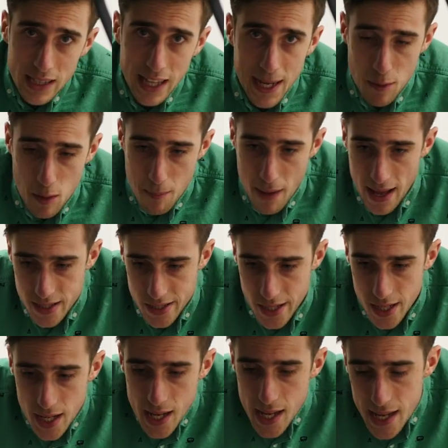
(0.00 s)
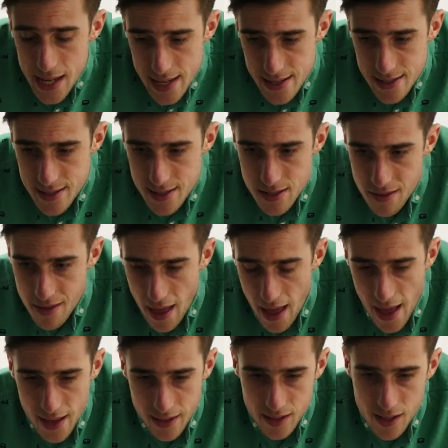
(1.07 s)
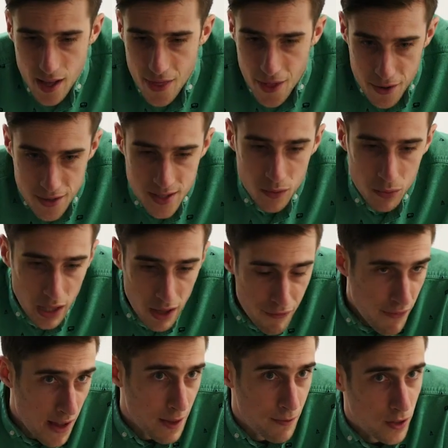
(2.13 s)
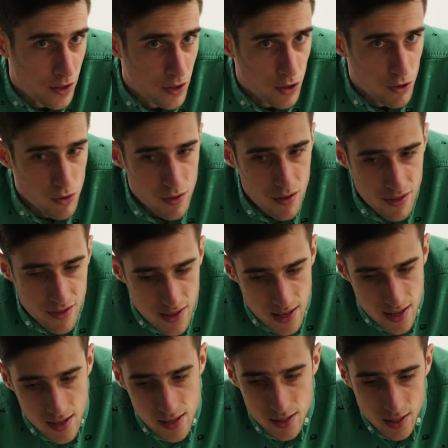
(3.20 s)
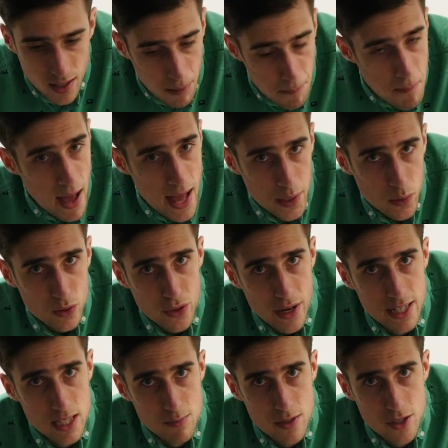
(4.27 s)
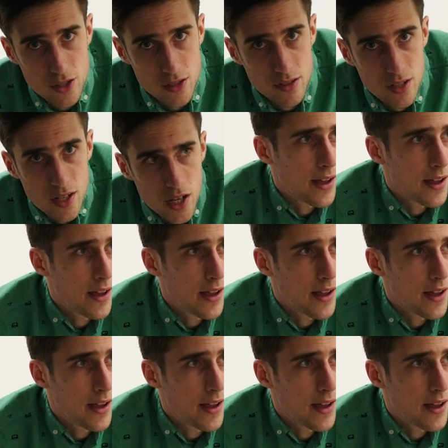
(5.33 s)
like about Mazda is that they're still really faithful to the manual transmission.